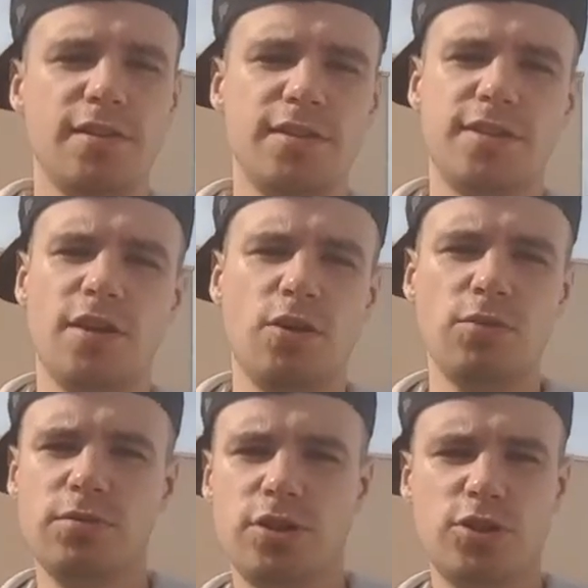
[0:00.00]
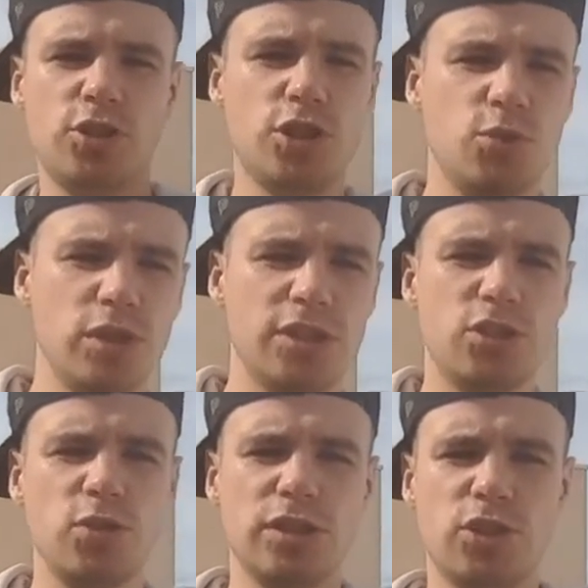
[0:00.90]
So
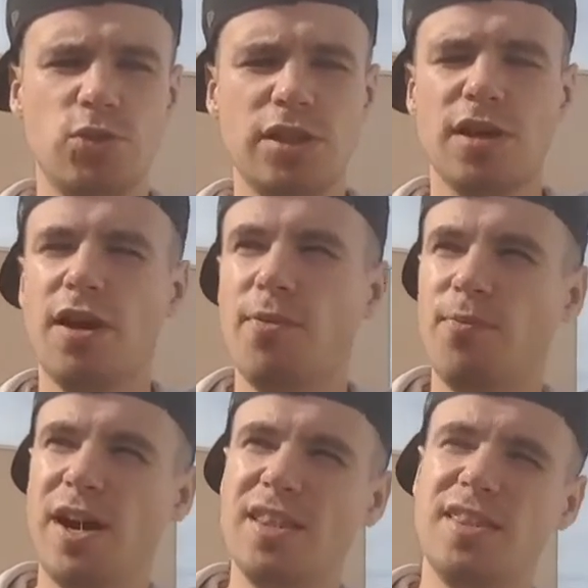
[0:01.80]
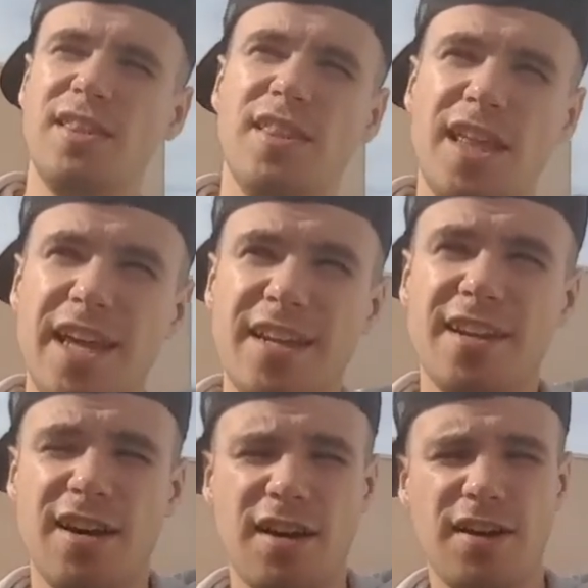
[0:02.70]
trick, but then
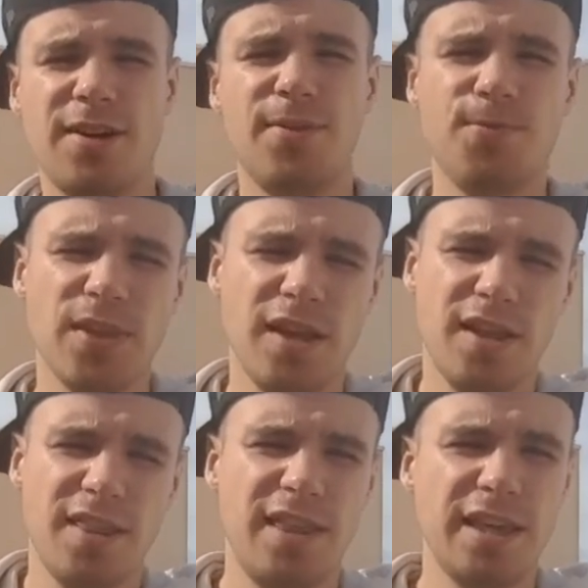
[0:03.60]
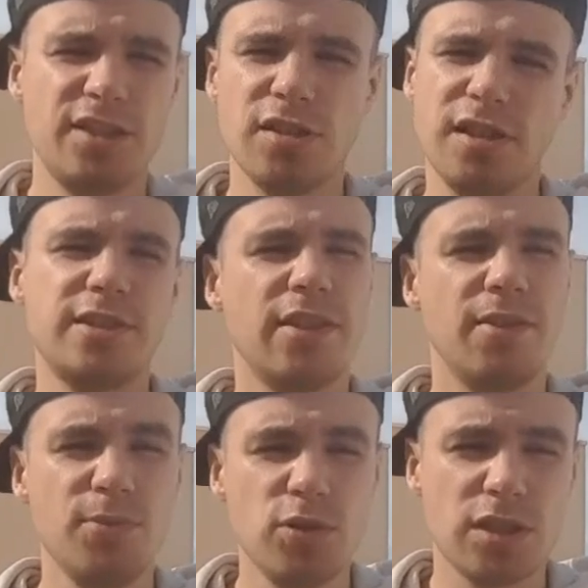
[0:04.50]
they don't listen
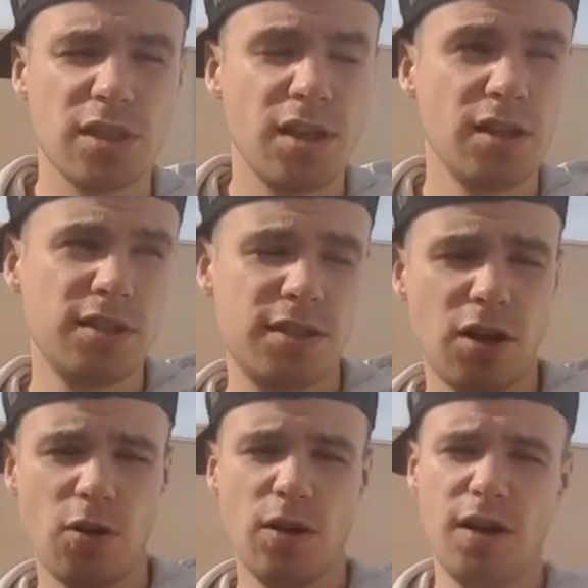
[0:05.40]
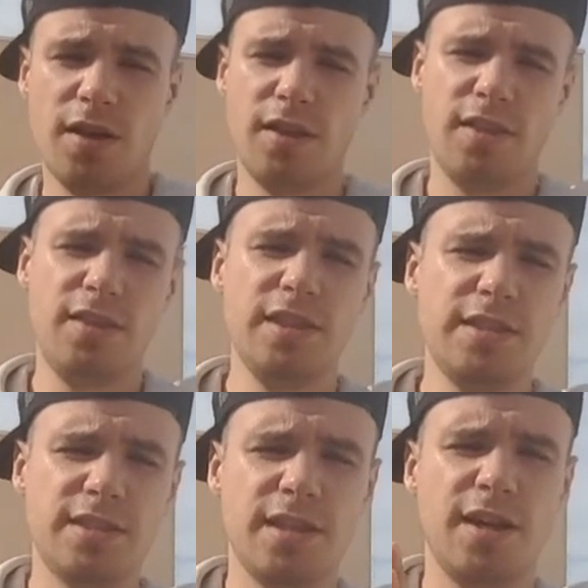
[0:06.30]
to the music. So
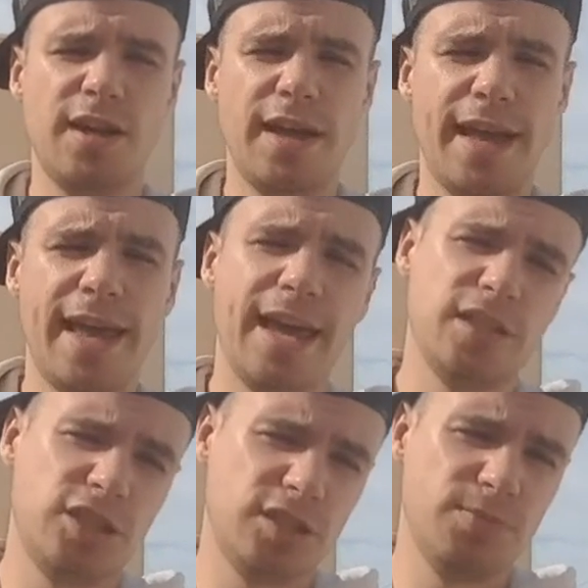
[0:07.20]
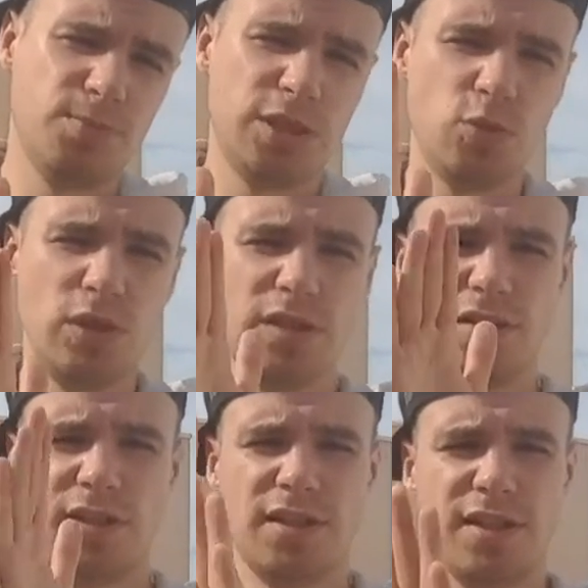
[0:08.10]
this edge between